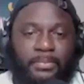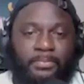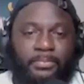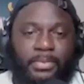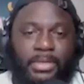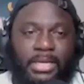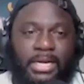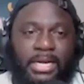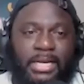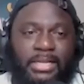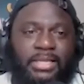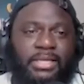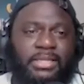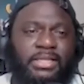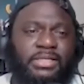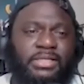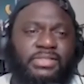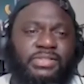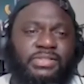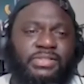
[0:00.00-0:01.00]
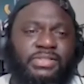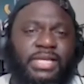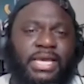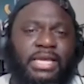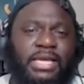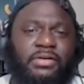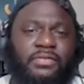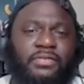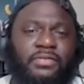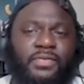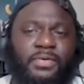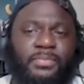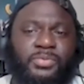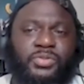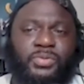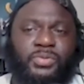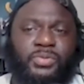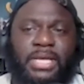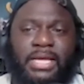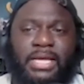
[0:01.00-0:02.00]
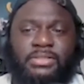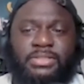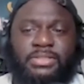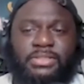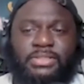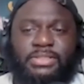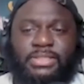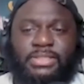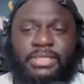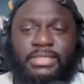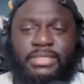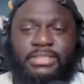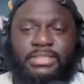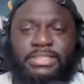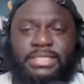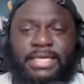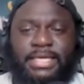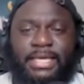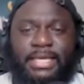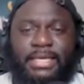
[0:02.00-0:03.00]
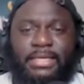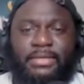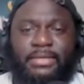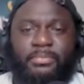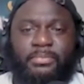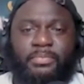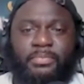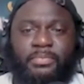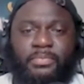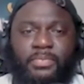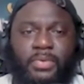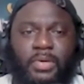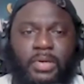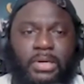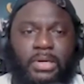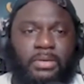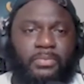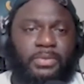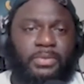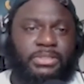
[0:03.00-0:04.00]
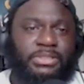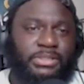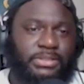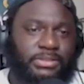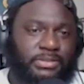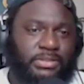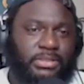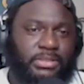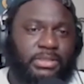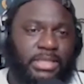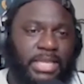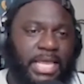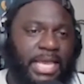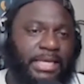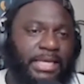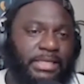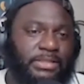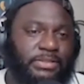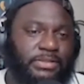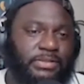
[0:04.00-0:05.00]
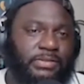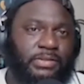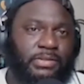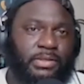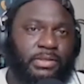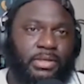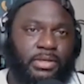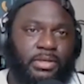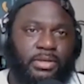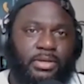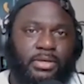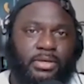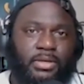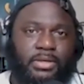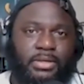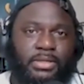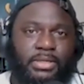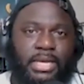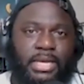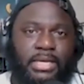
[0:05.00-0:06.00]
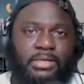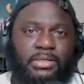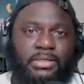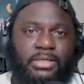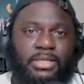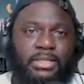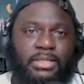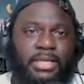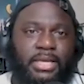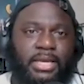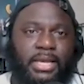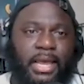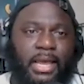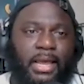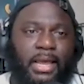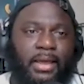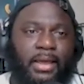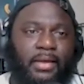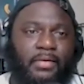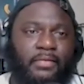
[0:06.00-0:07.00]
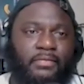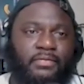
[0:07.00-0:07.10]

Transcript: And I think this is data from 2016, which is the latest data that they have.